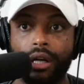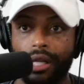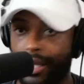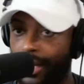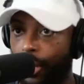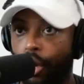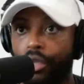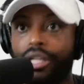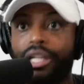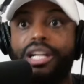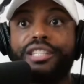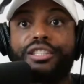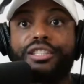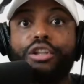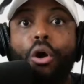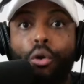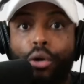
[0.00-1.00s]
on the
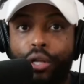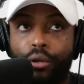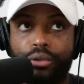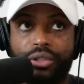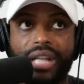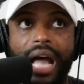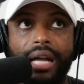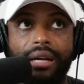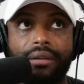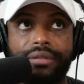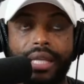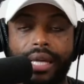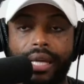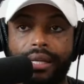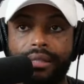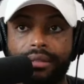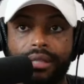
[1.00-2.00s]
custodial side of
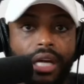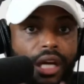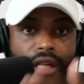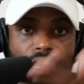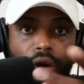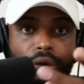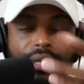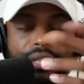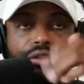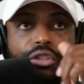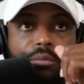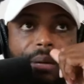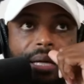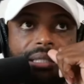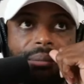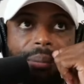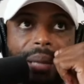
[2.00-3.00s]
things. No disrespect
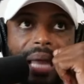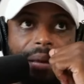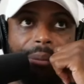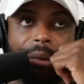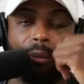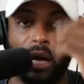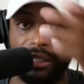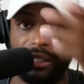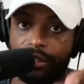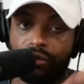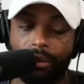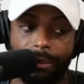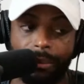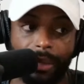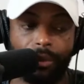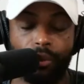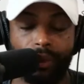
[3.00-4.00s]
to black people. I just
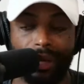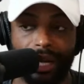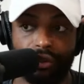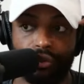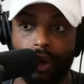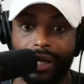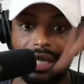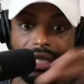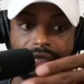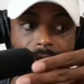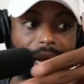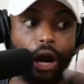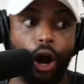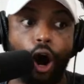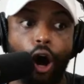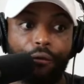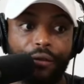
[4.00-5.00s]
remember when I was walking into my
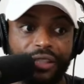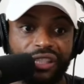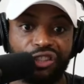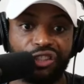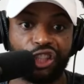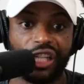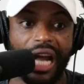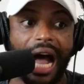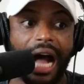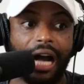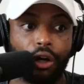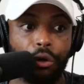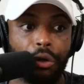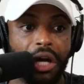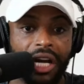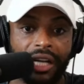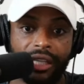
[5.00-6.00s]
office in Chicago,
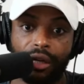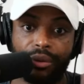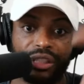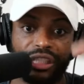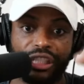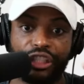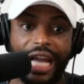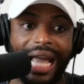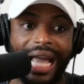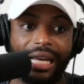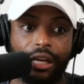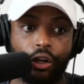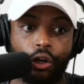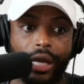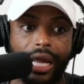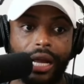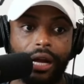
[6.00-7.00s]
there was a janitor
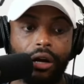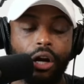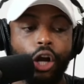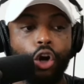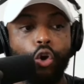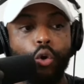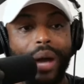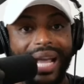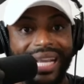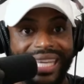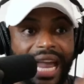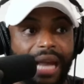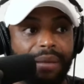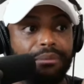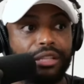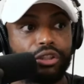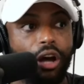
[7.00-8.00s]
there who had came
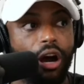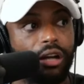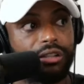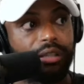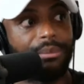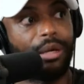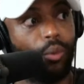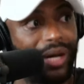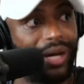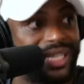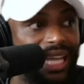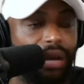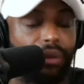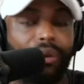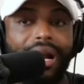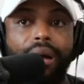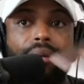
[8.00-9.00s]
to talk to me one day when
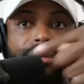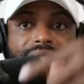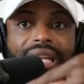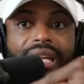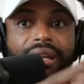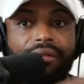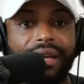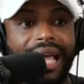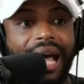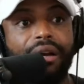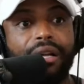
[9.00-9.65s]
I was leaving out and